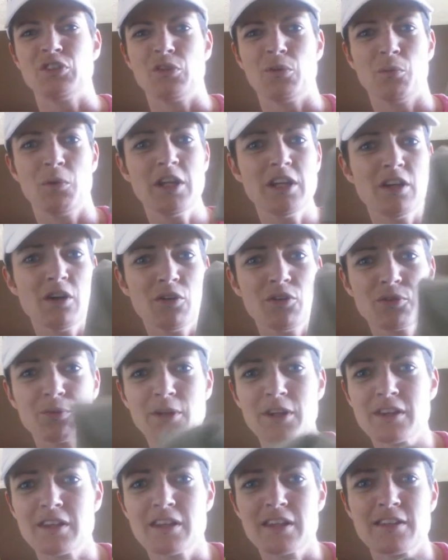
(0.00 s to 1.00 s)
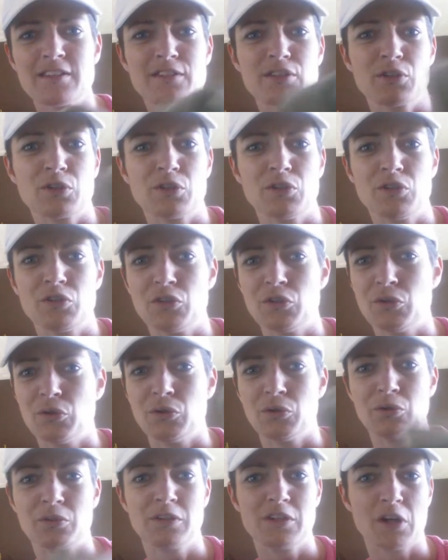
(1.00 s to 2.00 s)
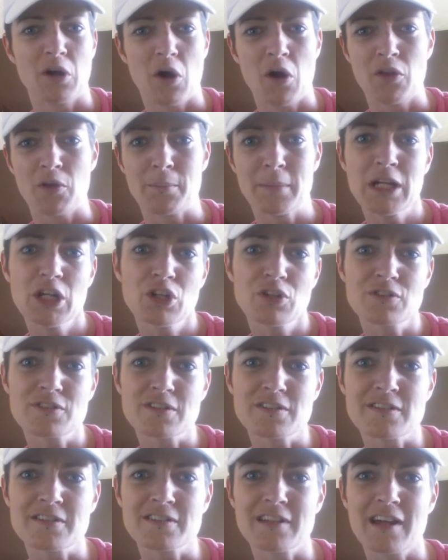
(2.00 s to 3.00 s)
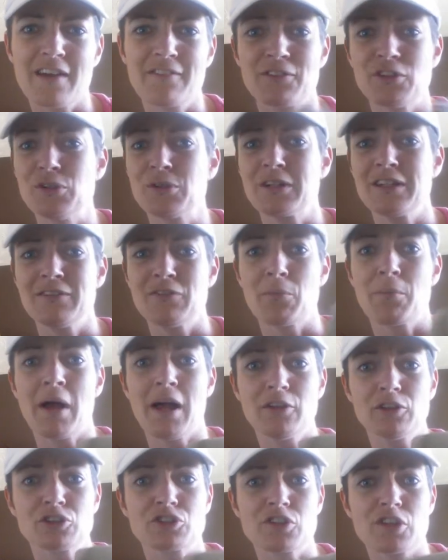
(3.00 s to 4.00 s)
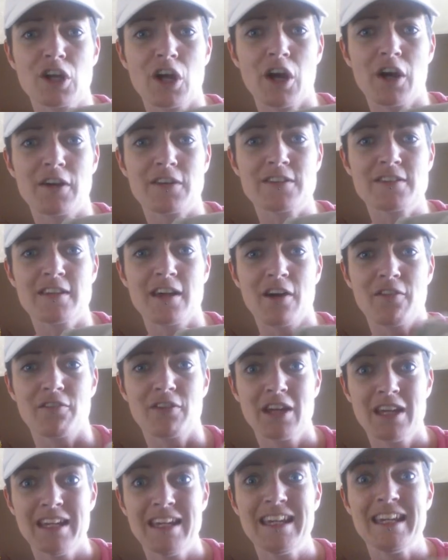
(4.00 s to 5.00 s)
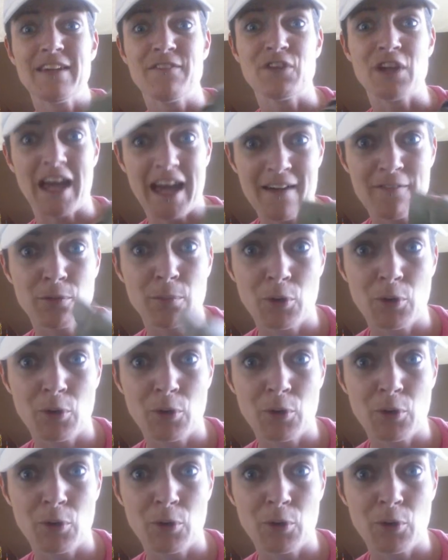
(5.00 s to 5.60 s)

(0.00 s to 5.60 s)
do the windows with this you can do you know all the mirrors and stuff and you can even polish the car itself if you have a